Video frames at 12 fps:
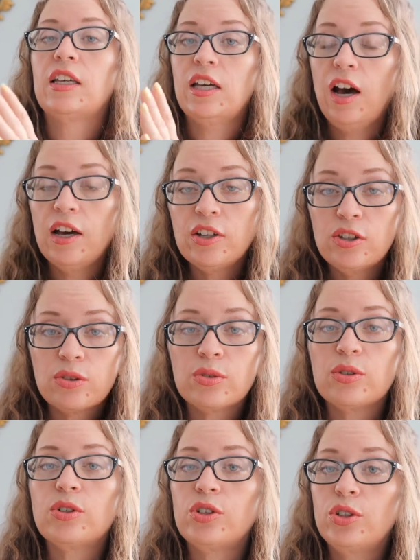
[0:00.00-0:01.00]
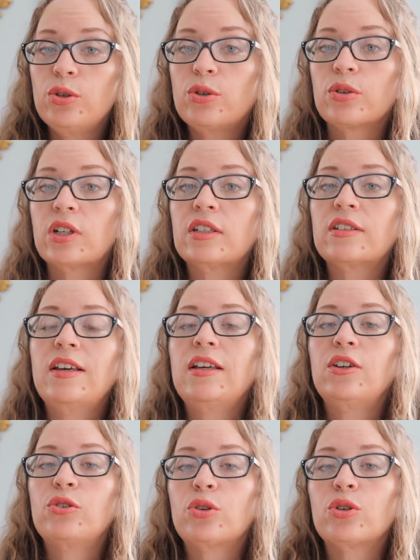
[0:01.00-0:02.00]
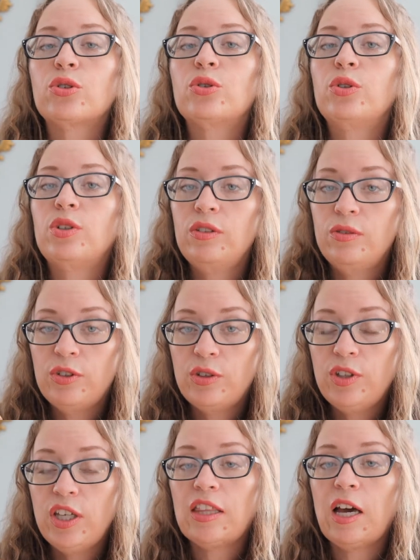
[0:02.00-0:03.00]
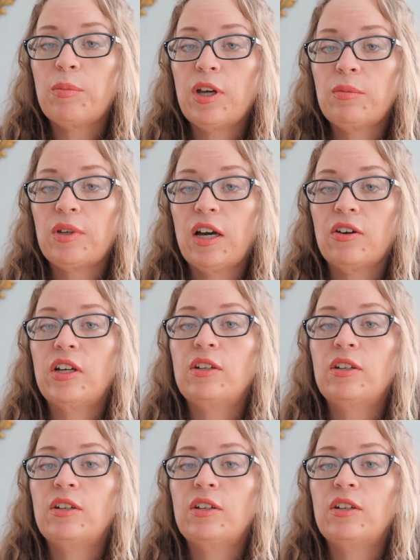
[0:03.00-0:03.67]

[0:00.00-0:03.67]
cutting through your uterus in order to get that baby out.